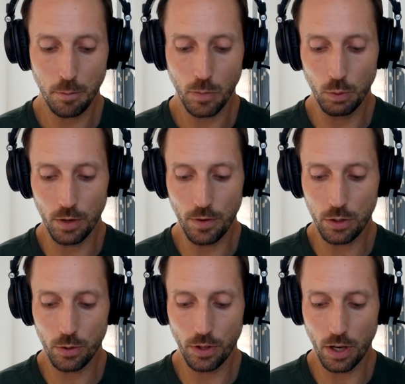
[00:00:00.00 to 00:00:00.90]
When a
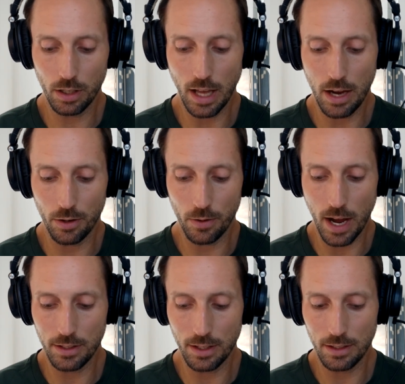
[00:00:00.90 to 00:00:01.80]
Velcro thought
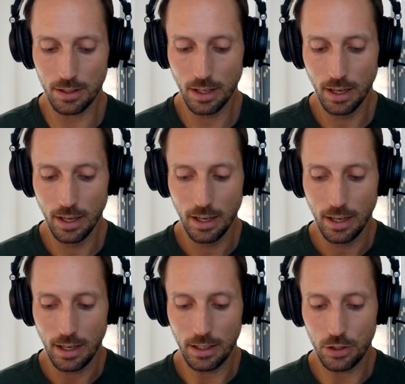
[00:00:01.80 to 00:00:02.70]
arises,
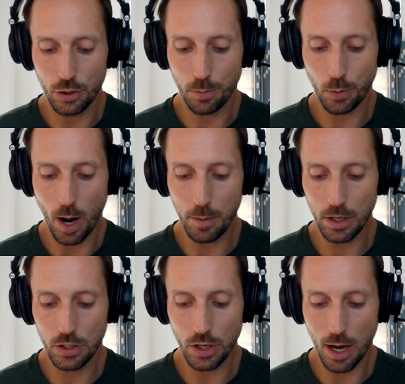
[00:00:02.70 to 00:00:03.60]
it is your
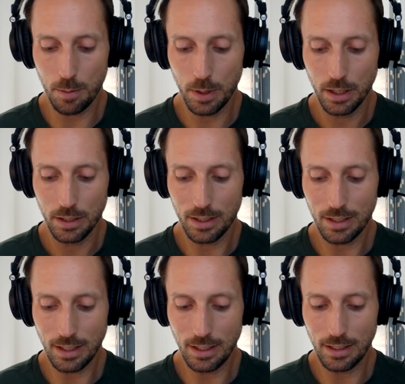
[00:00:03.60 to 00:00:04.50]
primary job to
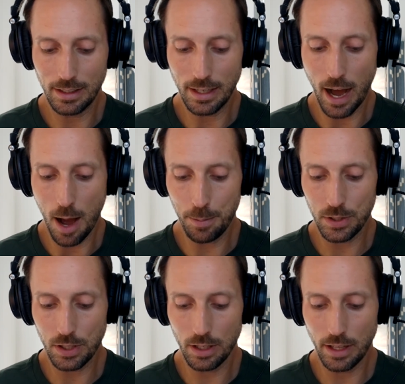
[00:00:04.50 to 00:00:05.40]
see that the
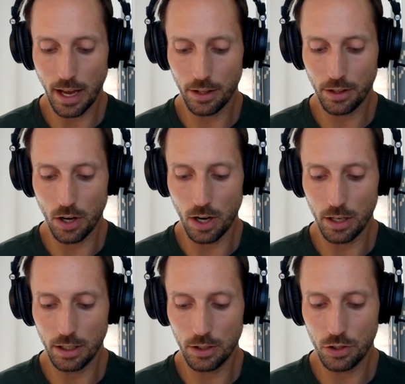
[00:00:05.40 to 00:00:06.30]
opposite of that thought
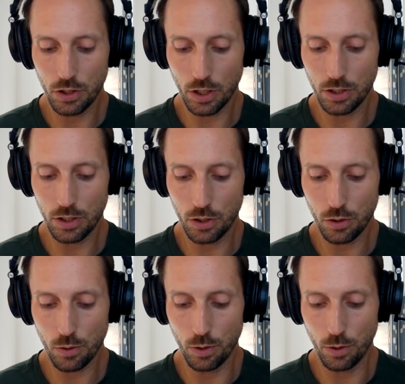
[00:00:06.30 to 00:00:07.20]
is just as
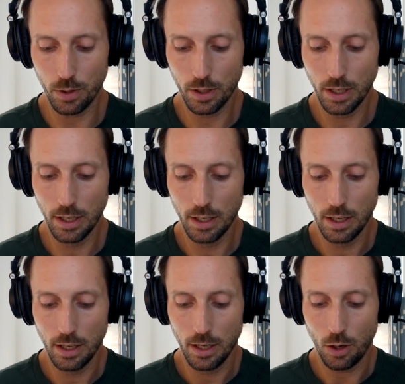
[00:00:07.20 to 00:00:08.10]
true.
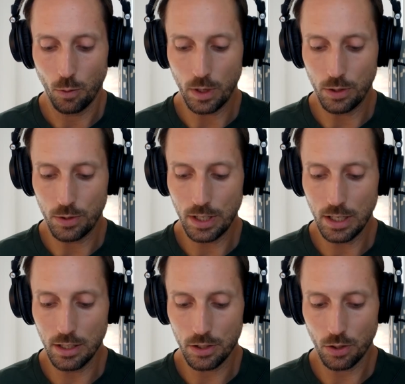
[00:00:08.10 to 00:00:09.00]
When you see
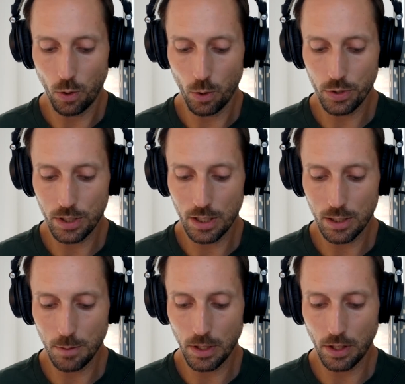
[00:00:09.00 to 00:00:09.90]
this, the whole
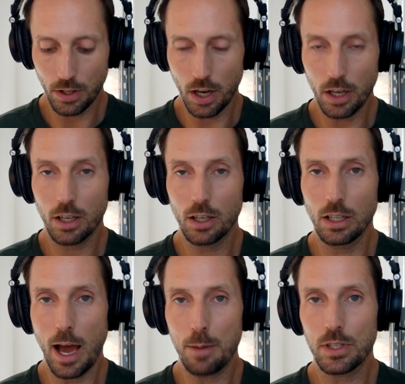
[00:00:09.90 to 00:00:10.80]
system of the thought
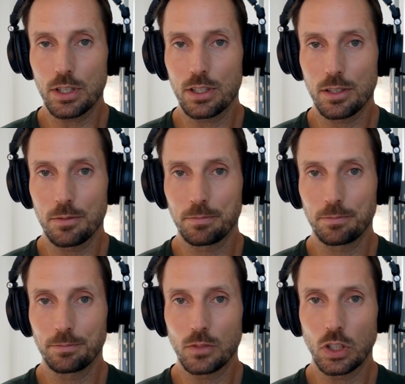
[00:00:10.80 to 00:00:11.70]
collapses.
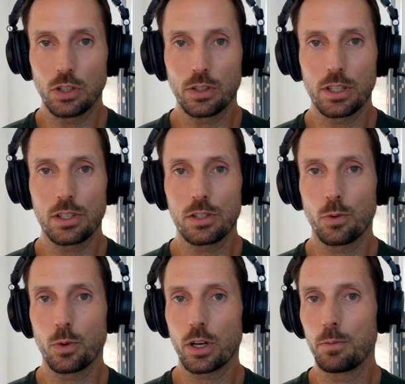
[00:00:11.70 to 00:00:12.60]
This is the
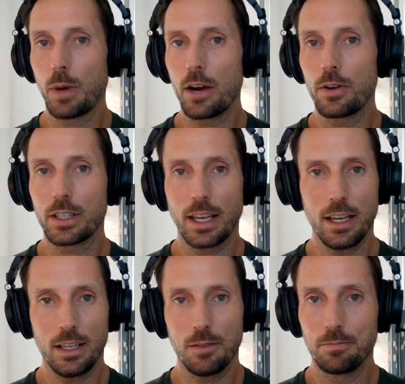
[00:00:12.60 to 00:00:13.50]
work of Byron Katie.